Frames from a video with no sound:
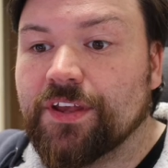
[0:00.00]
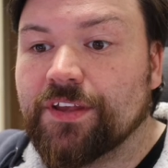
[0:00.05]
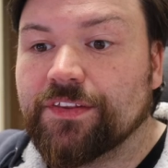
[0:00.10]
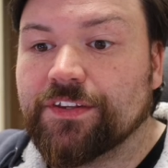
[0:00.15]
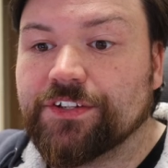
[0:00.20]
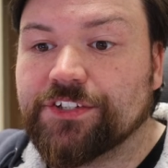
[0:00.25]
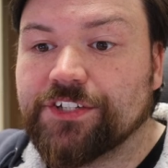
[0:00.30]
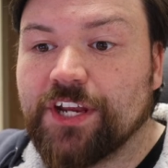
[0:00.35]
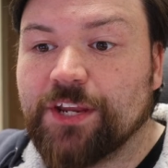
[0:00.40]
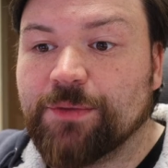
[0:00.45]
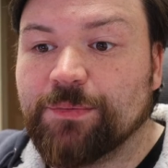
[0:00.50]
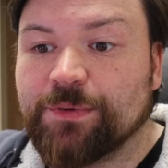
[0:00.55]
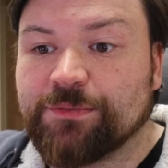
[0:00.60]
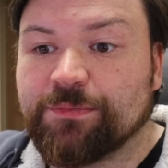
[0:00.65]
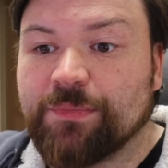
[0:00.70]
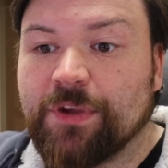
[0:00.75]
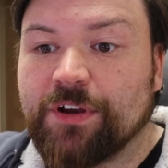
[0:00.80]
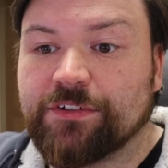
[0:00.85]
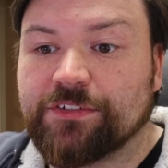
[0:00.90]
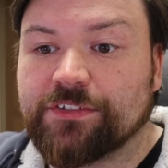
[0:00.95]
The shape is
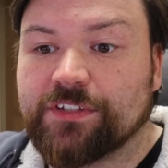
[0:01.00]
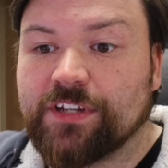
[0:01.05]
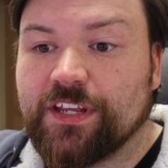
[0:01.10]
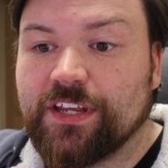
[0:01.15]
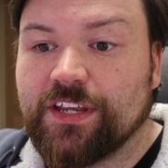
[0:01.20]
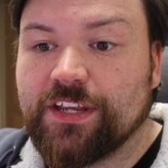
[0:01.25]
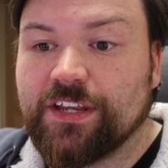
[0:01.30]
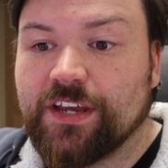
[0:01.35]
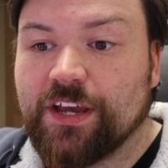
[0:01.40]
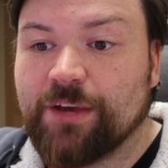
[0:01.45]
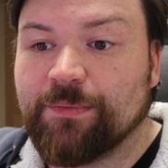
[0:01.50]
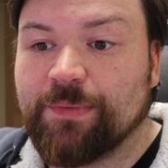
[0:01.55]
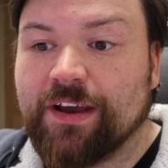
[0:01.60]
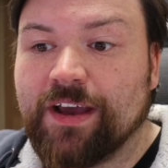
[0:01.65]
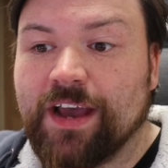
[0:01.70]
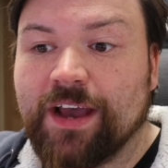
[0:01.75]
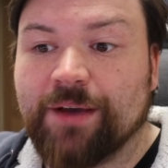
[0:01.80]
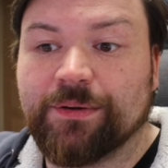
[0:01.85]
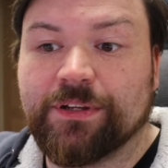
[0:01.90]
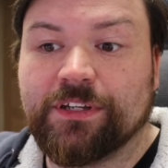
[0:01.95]
mostly
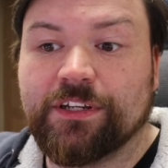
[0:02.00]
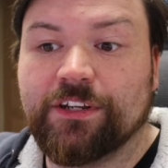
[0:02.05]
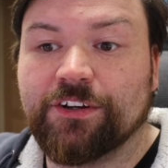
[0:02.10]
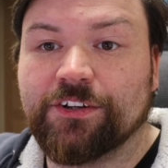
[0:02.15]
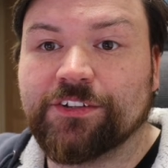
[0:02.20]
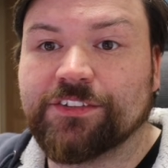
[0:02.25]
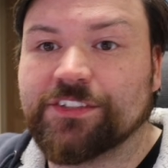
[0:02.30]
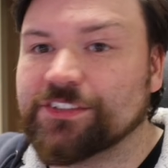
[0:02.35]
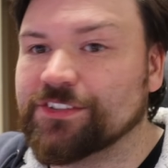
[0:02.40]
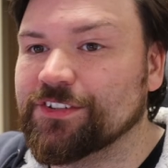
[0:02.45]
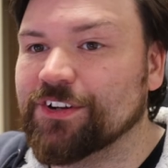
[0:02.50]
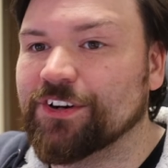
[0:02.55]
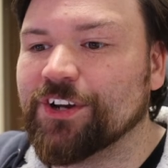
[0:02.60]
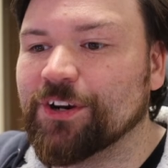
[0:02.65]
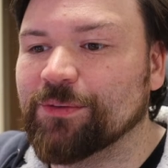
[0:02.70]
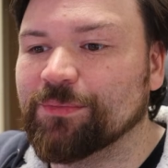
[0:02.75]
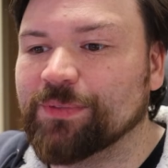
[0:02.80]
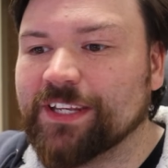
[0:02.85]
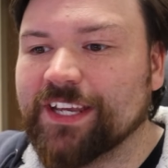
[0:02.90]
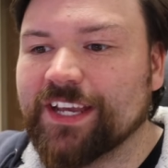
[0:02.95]
about how it looks. It's not
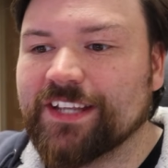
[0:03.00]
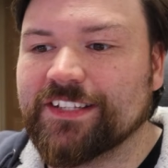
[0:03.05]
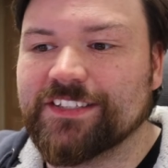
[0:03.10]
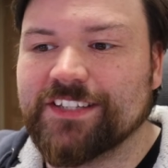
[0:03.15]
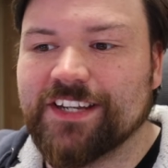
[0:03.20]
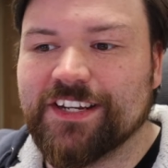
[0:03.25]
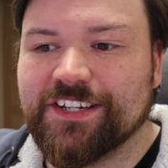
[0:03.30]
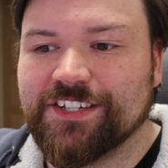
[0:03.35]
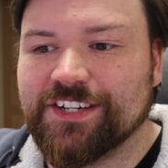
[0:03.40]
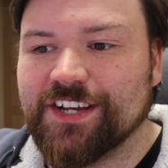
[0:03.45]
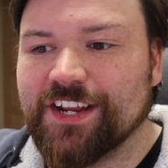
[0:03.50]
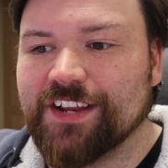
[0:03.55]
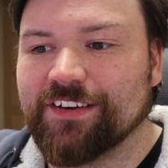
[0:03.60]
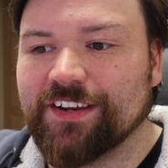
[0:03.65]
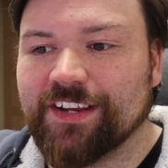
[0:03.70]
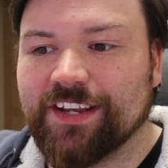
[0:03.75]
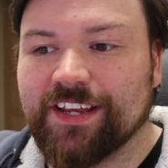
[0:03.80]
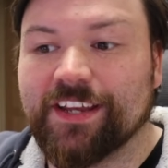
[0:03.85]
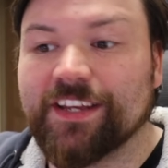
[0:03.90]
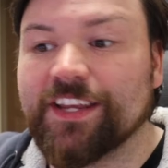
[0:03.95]
complicated
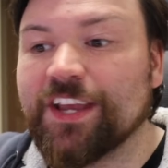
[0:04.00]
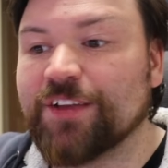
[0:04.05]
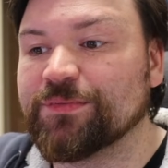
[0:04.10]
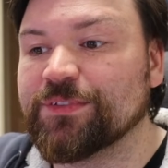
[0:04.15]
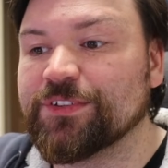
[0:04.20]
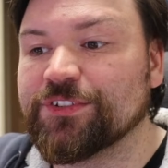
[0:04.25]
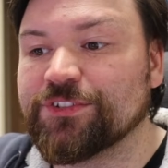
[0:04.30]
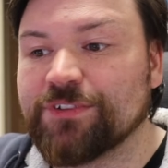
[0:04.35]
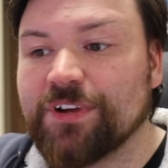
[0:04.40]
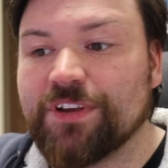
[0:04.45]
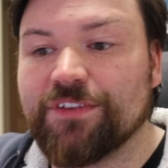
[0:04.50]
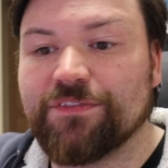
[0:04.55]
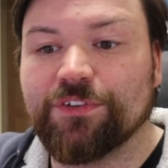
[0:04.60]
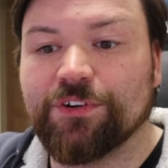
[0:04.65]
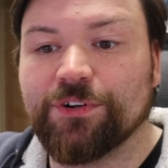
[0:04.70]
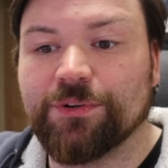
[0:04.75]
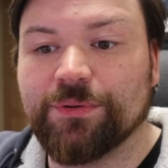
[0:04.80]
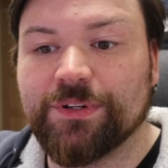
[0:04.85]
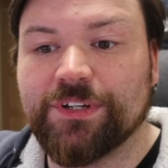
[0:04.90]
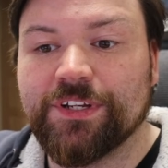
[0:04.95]
engineering. I kept it
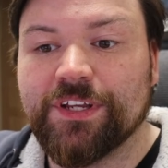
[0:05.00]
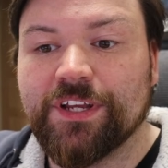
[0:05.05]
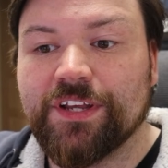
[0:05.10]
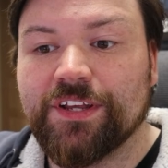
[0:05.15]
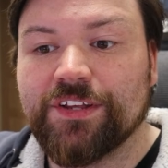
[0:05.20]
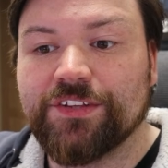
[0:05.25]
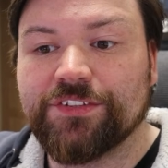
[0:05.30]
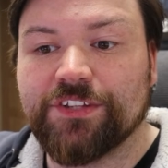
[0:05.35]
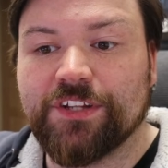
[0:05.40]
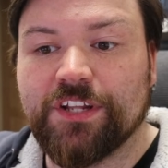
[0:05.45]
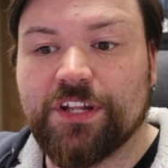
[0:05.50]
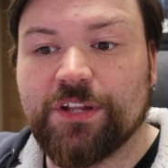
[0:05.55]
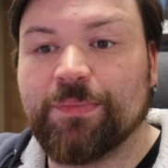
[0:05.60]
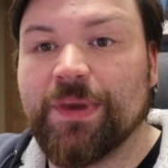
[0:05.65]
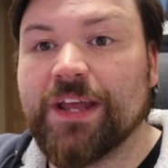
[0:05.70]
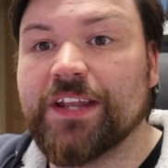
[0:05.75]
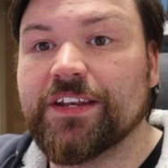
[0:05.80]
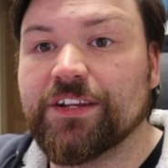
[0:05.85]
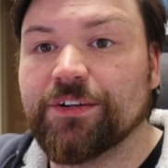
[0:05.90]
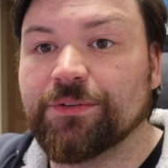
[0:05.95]
straightforward so that the
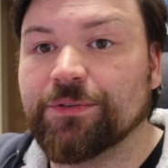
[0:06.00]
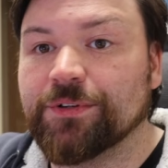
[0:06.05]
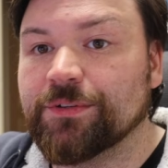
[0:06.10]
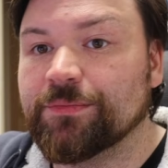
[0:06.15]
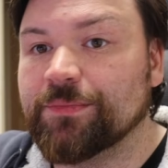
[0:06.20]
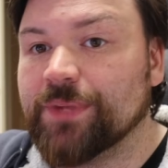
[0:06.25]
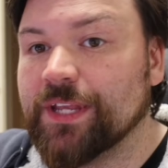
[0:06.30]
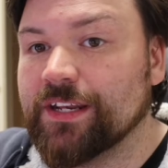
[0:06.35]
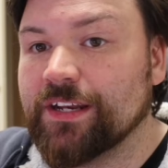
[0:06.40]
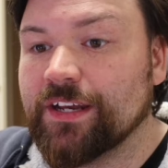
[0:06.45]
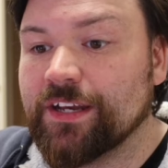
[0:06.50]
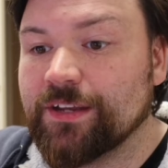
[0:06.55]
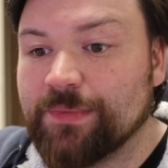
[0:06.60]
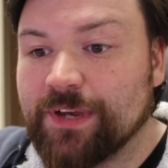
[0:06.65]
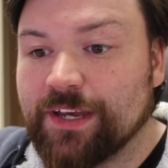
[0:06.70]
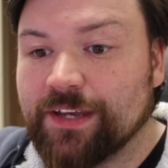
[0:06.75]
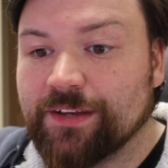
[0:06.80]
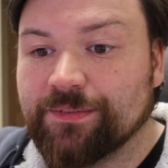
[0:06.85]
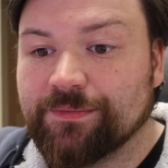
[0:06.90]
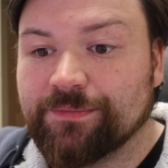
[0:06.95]
bending wouldn't be a
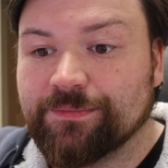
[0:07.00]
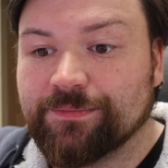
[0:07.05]
nightmare.